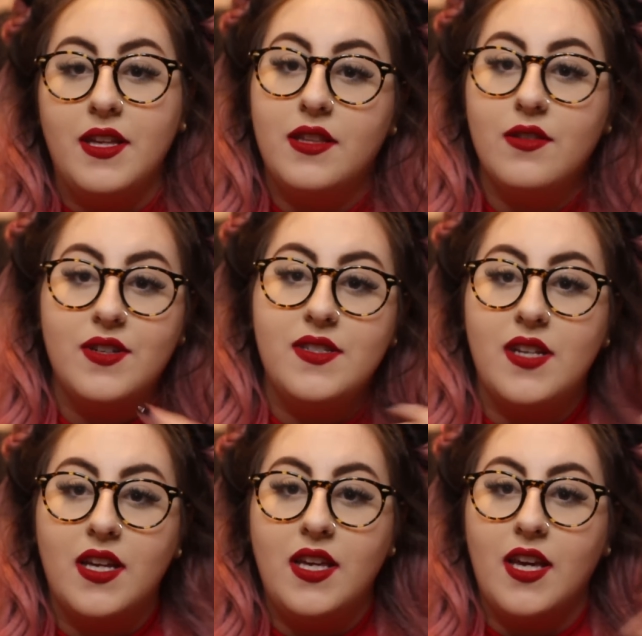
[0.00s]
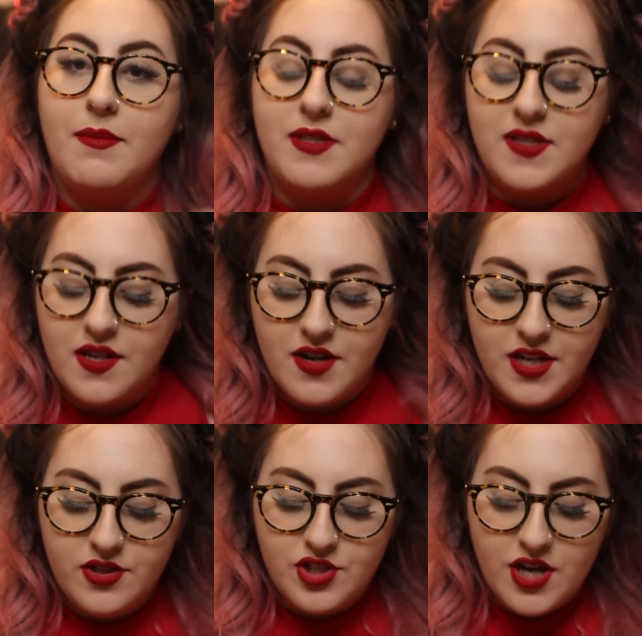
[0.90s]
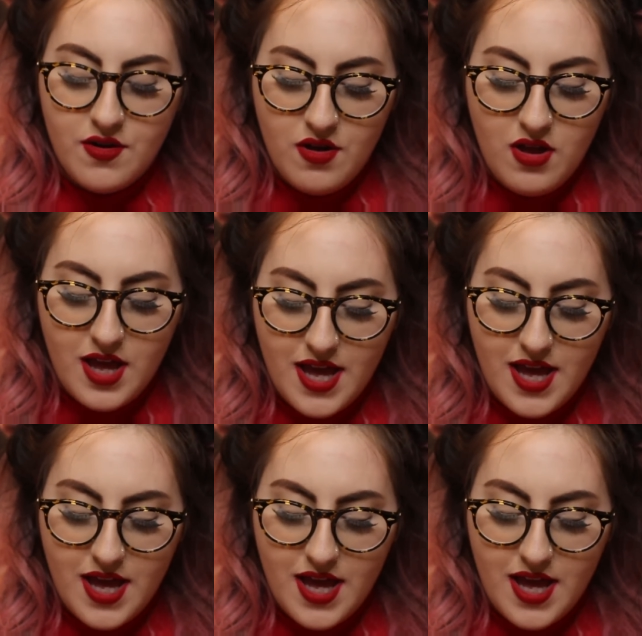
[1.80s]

like, the reasoning he kept it secret in general.